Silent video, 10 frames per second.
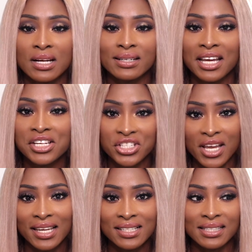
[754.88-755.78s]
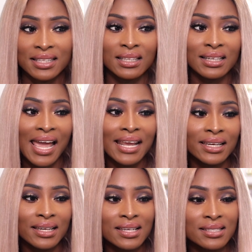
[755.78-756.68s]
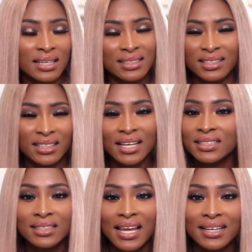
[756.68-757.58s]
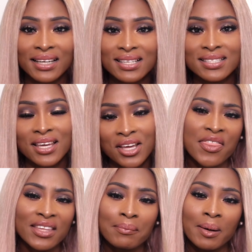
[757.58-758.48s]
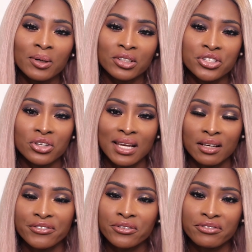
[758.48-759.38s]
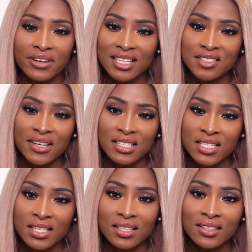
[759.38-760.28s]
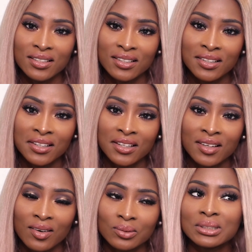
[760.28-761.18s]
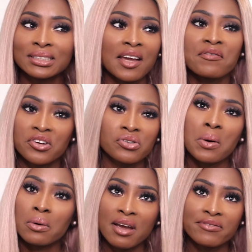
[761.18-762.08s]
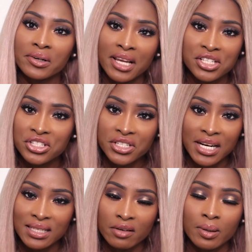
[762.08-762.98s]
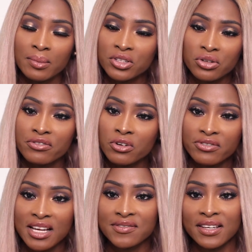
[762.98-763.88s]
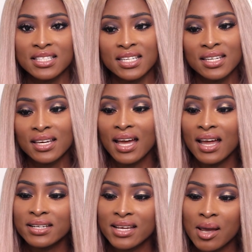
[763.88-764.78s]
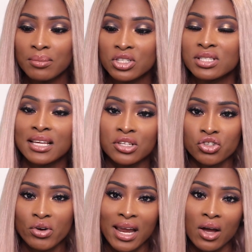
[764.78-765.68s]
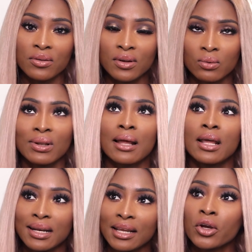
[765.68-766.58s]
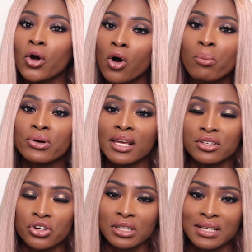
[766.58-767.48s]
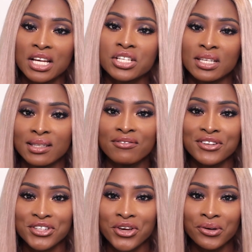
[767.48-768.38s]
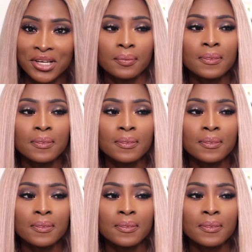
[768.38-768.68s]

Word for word: really nice shades and then the liners the, the, the glitter liners I think I'm probably gonna do like a full face Fenty once I figure out what my foundation shade is, I'll probably do a full face Fenty and um, just like to try out like, and incorporate the new collection in that video.